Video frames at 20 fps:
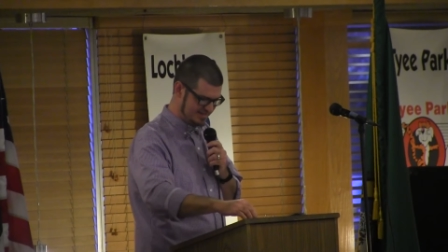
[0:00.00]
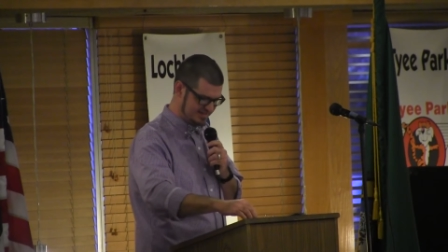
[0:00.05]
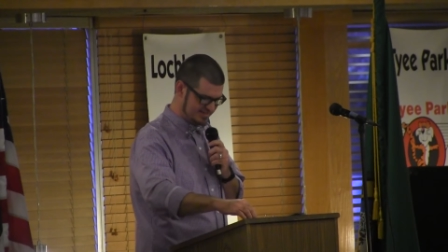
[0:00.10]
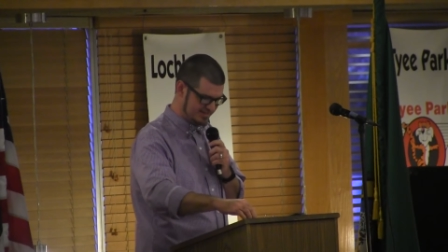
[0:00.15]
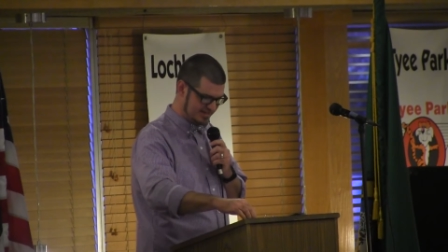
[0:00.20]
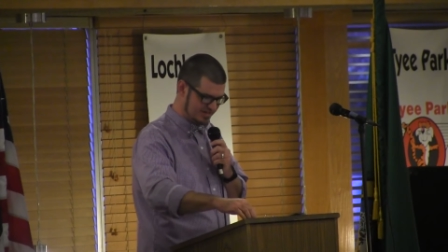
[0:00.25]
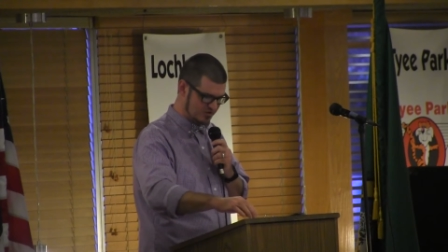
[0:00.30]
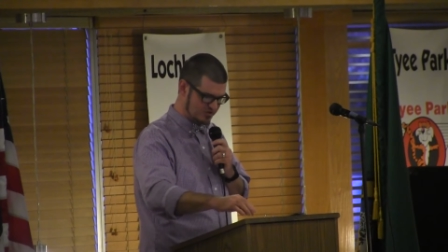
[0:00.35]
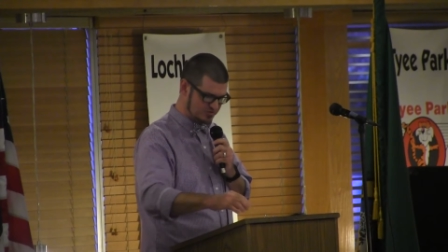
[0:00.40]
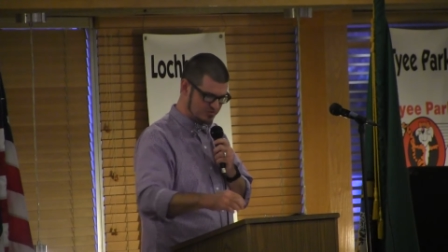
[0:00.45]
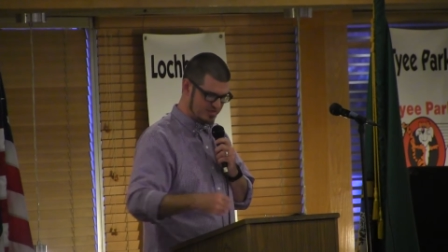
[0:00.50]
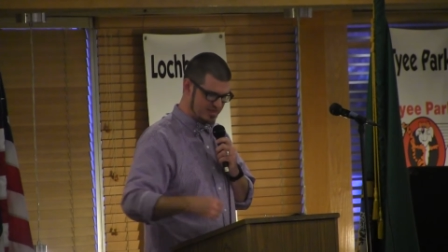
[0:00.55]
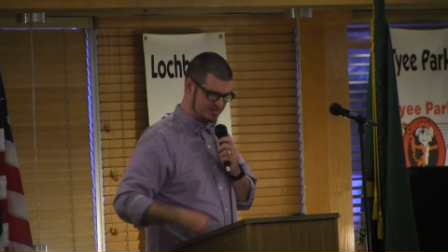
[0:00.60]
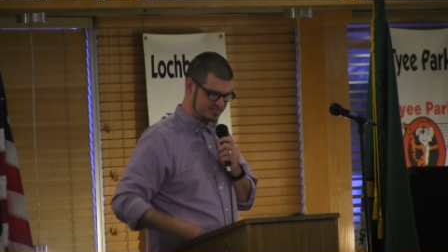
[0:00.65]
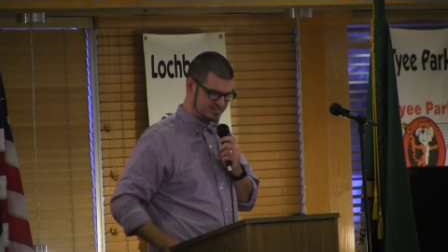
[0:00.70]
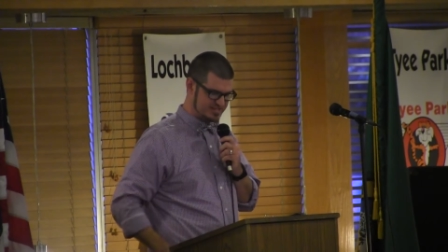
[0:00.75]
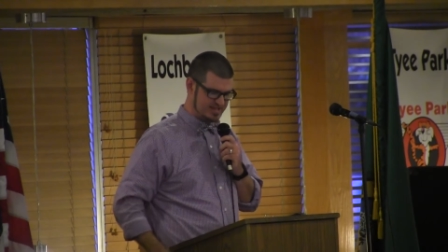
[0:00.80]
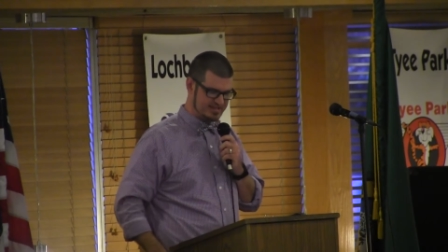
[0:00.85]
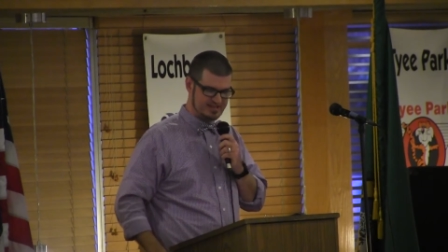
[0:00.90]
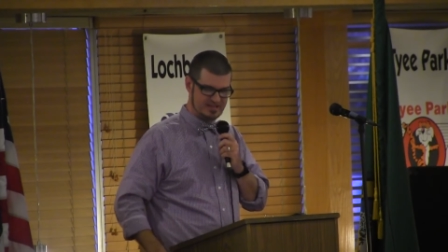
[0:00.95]
it, it, goes
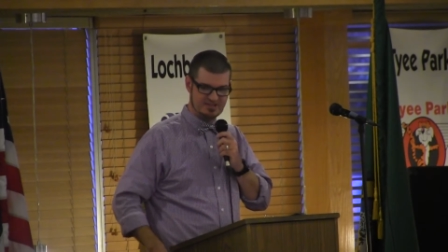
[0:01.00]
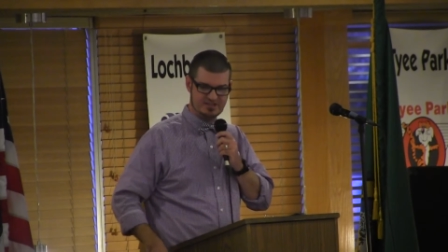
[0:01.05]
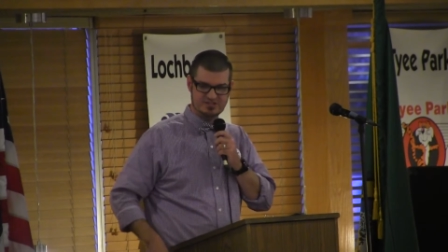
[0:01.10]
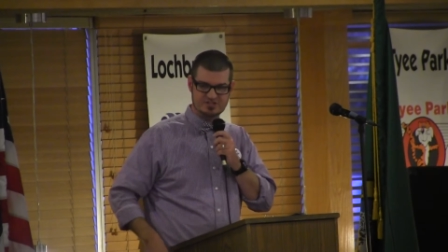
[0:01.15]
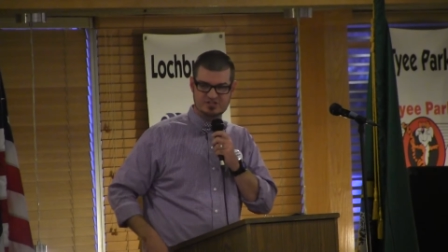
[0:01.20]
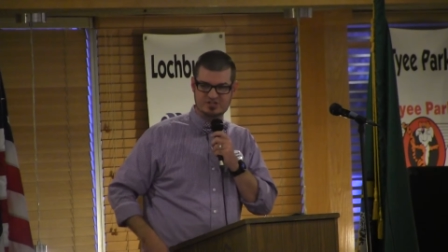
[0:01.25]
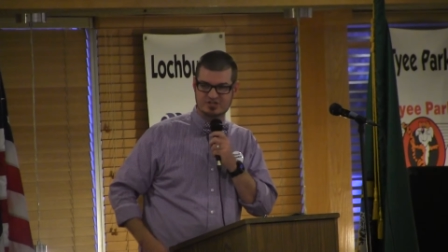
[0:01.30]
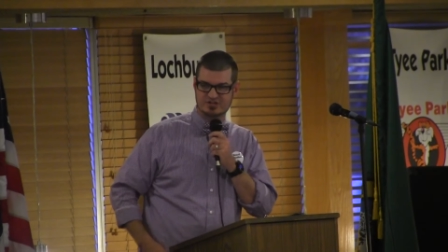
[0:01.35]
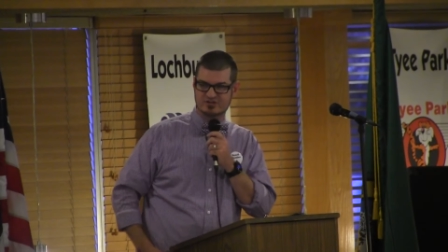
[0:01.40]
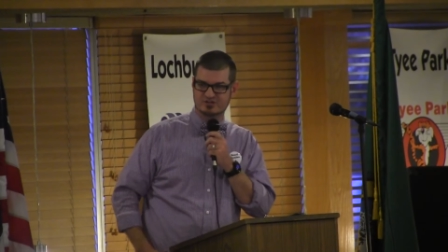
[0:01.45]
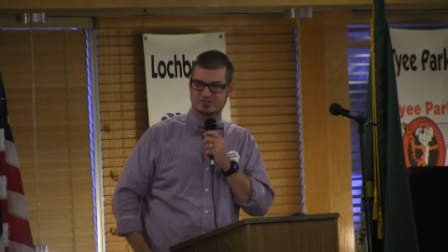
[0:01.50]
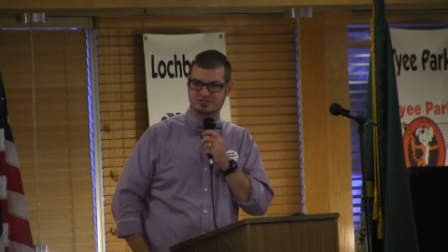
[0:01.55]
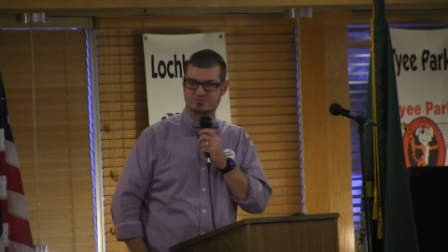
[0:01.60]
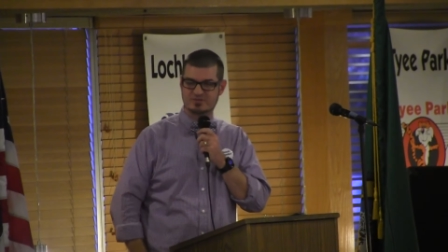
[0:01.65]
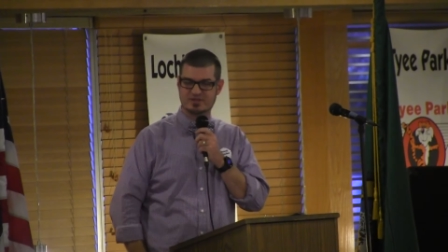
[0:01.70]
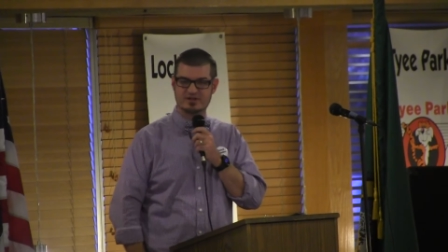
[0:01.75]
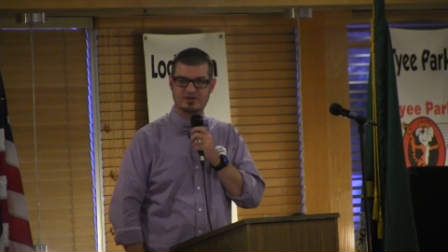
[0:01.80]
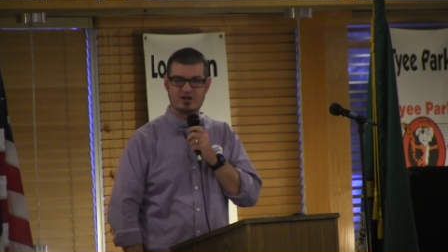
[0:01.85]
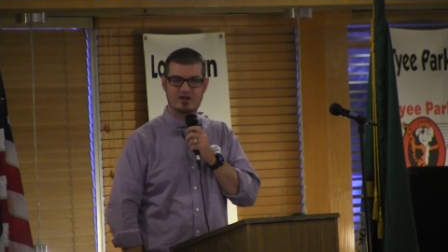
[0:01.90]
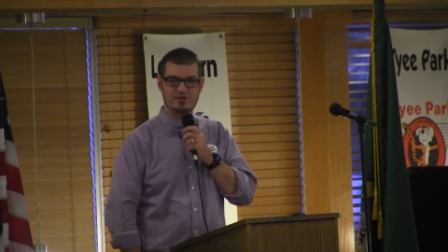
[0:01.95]
without saying that this year has
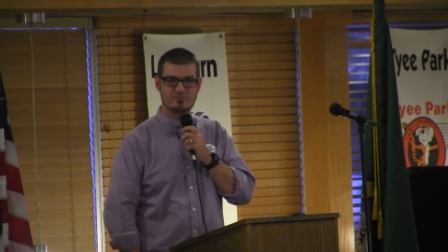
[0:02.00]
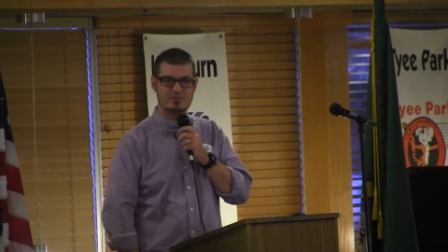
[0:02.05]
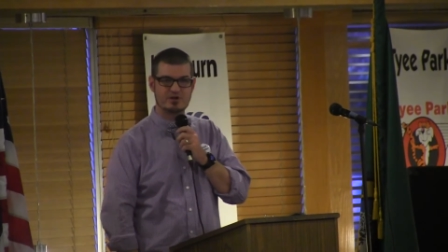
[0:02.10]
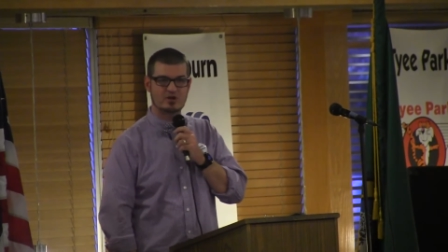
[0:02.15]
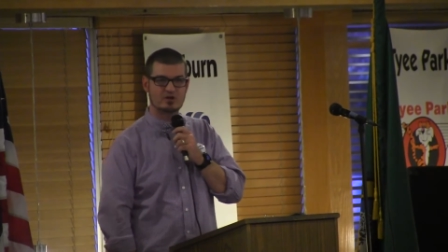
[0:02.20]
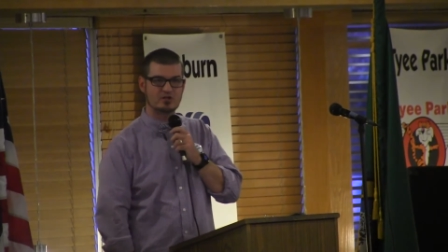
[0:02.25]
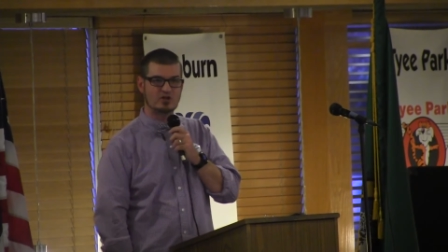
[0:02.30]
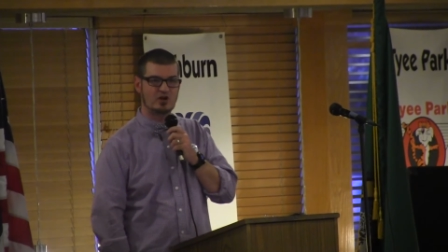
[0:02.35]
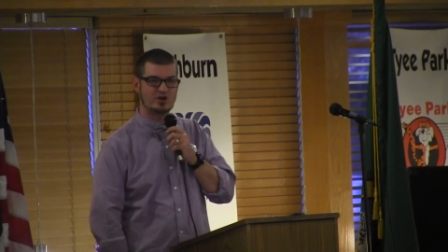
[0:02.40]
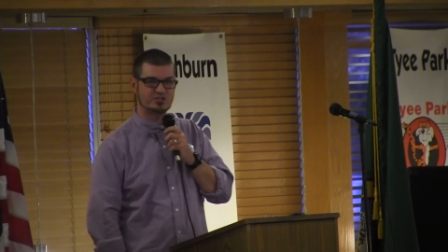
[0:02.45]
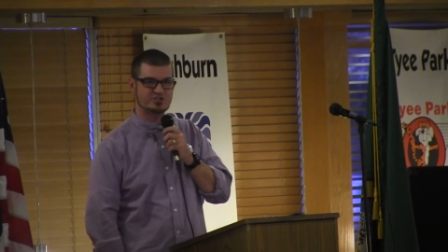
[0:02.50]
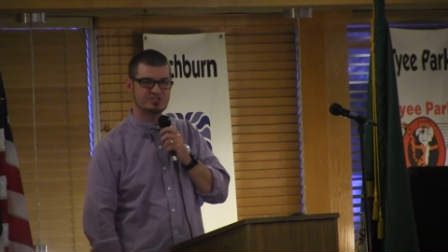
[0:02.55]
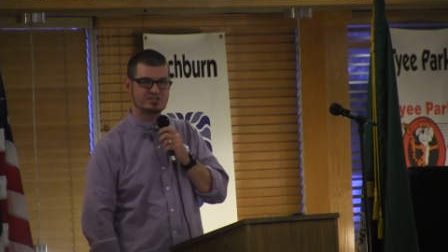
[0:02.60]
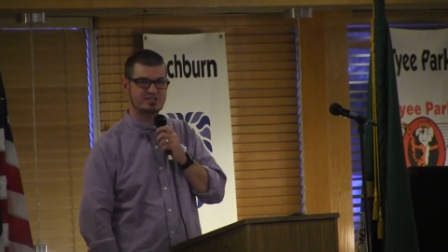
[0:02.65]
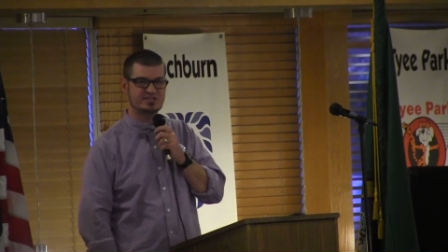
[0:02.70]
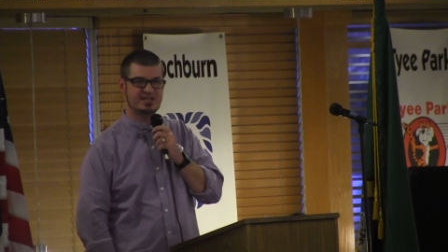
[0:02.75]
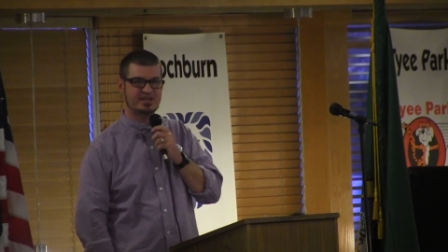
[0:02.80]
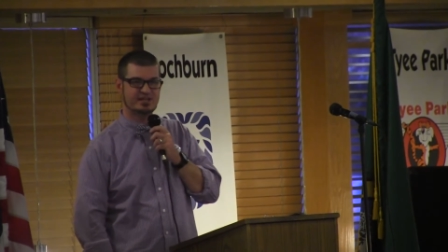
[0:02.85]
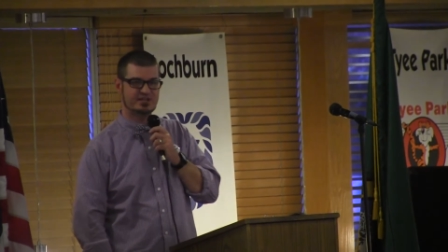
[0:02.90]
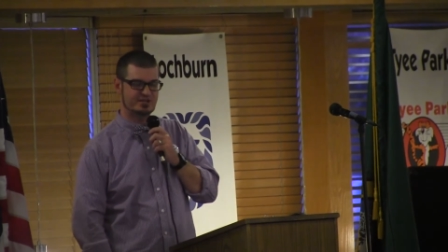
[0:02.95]
been uh, been our largest
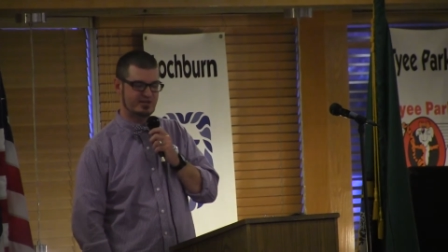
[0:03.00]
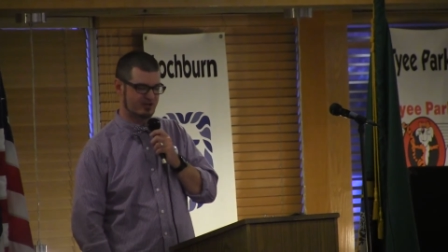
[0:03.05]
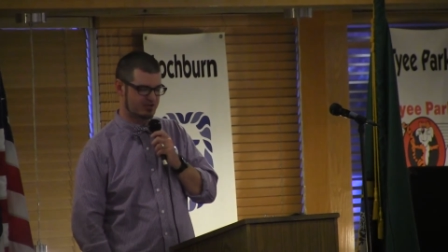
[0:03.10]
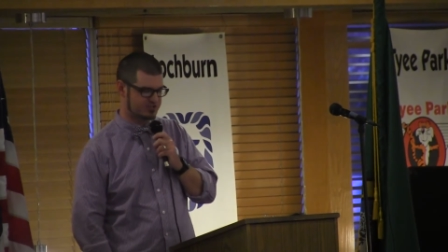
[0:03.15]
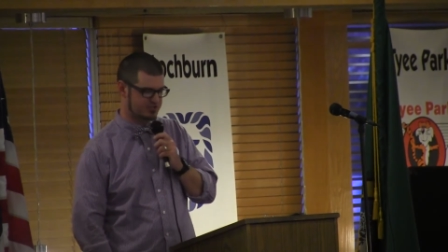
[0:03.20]
attended year.